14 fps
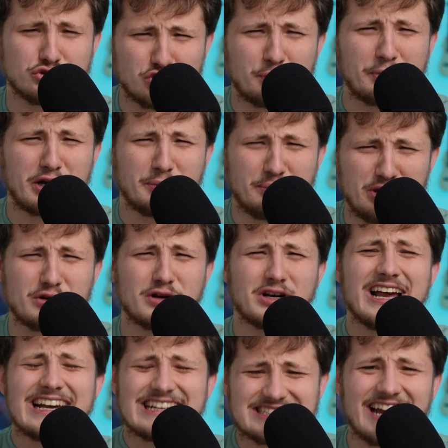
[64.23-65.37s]
supercomputer.
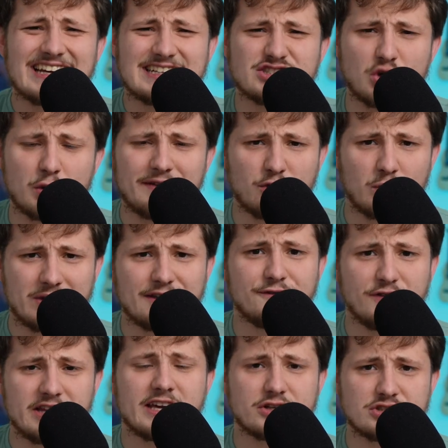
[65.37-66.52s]
Scientists don't even really
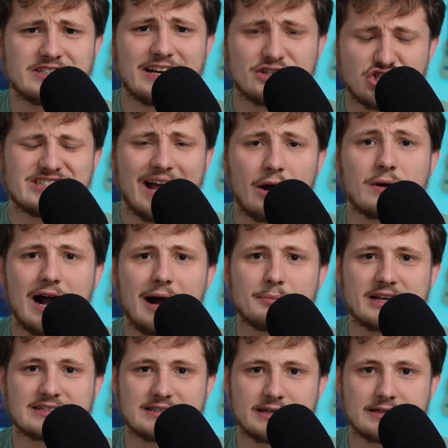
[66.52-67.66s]
fully understand just how
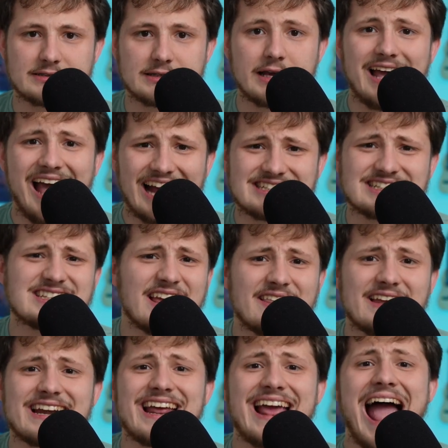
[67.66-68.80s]
complex it is. And to say that
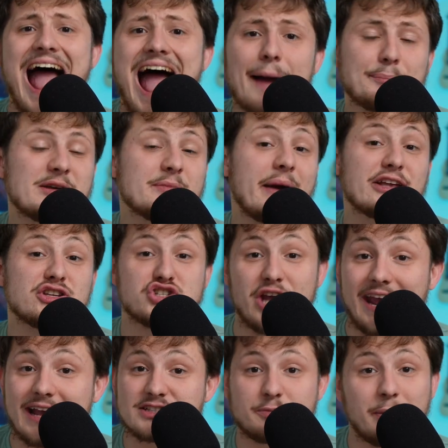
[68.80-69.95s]
it happened by
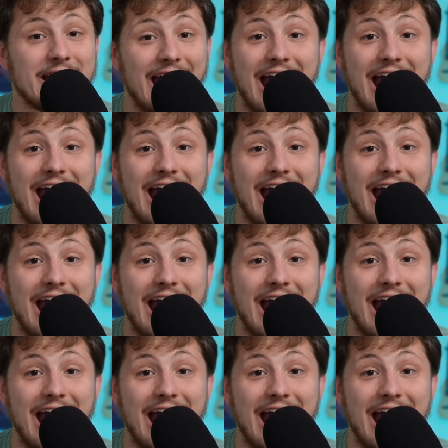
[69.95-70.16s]
chance, by